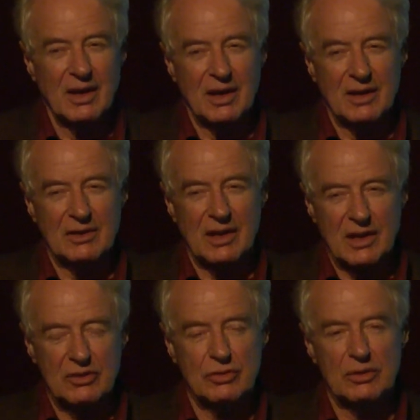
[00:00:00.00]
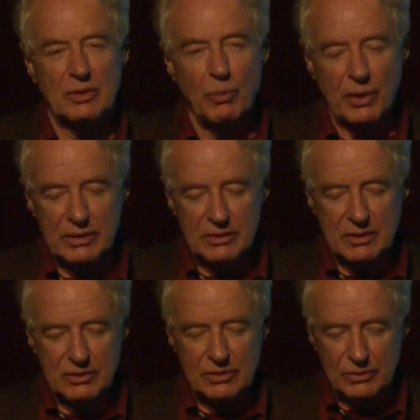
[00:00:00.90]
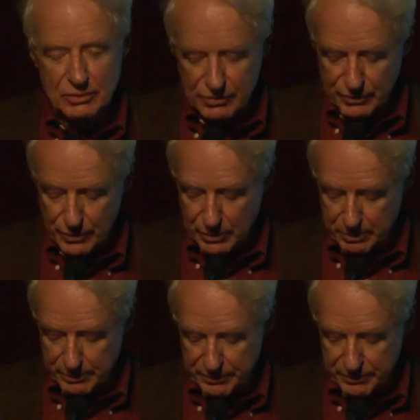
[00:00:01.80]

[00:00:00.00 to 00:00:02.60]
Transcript: and actually went into uniform.